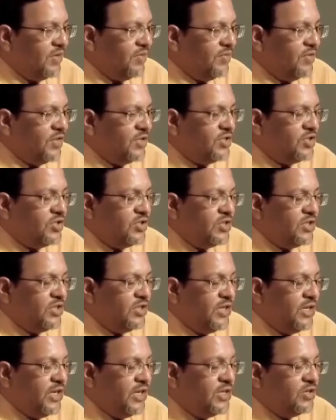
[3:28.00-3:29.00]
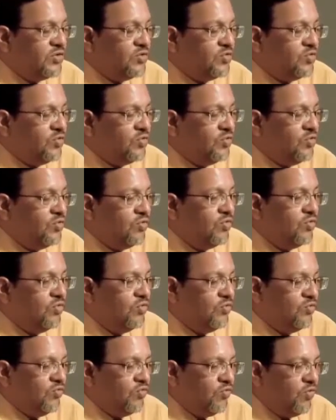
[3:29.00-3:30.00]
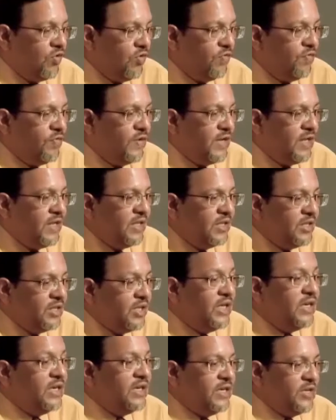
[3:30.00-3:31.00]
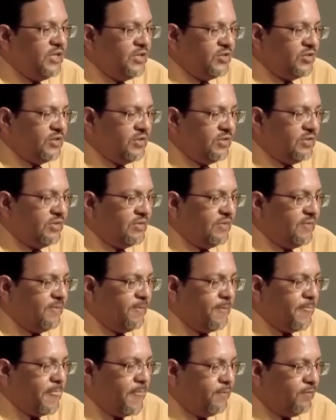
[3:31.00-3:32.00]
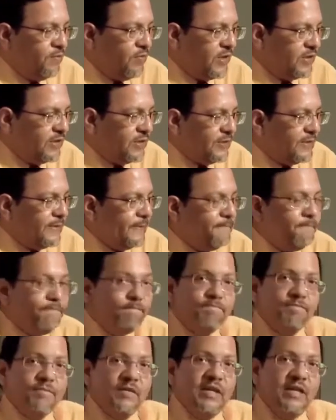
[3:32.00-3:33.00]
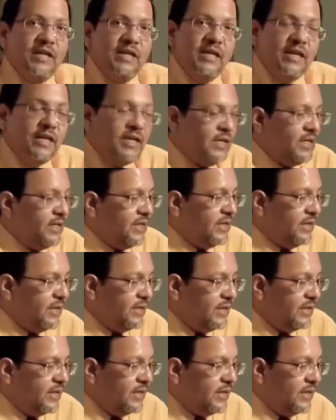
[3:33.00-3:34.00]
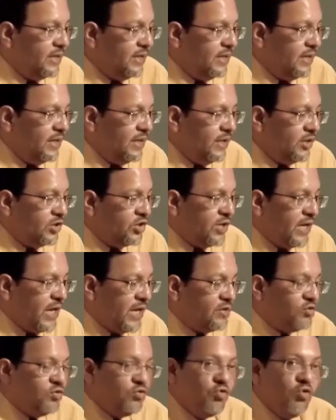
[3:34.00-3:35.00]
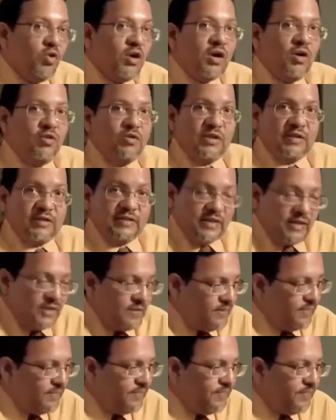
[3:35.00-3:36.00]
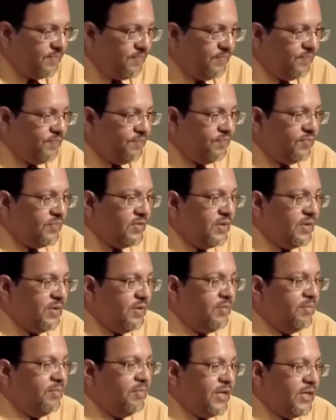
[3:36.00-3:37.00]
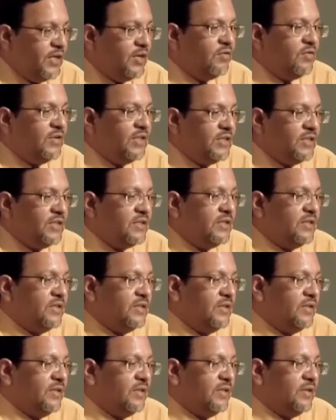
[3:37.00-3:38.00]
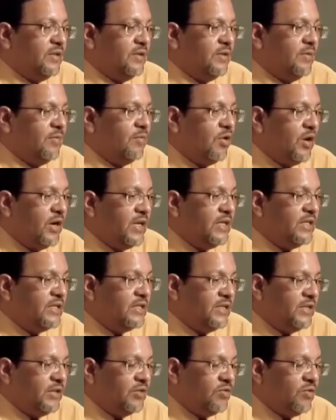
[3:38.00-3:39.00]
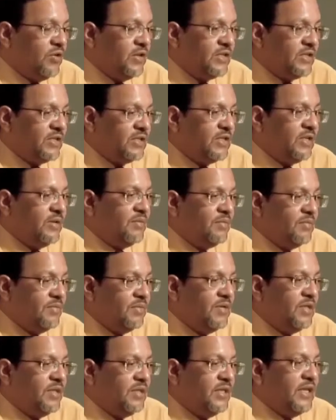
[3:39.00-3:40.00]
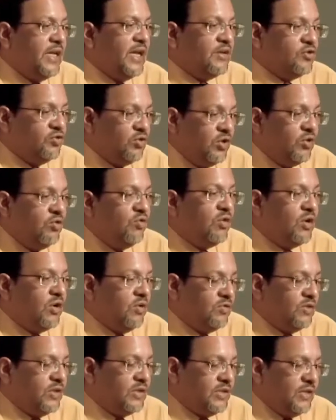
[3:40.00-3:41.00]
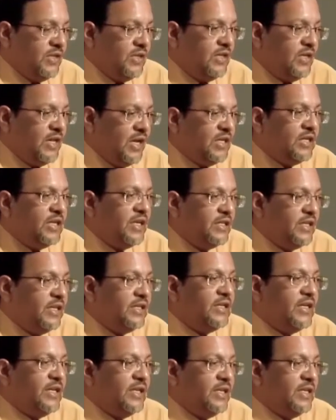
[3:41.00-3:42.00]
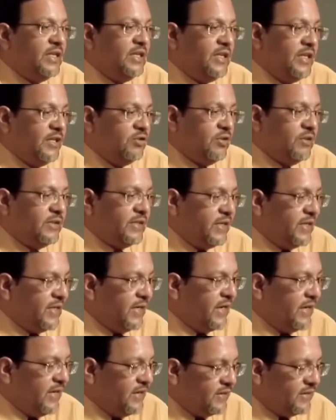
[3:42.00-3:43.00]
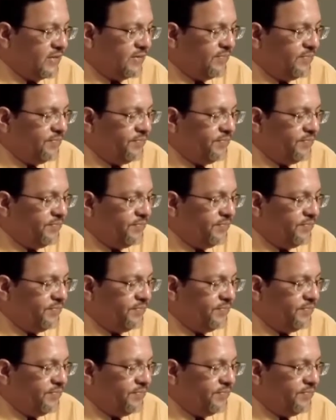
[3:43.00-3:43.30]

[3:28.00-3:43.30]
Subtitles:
which needs to fulfill 3 conditions. First, it has to go around the sun. Many of these bodies in the solar system, they actually go around the sun other than the natural satellites.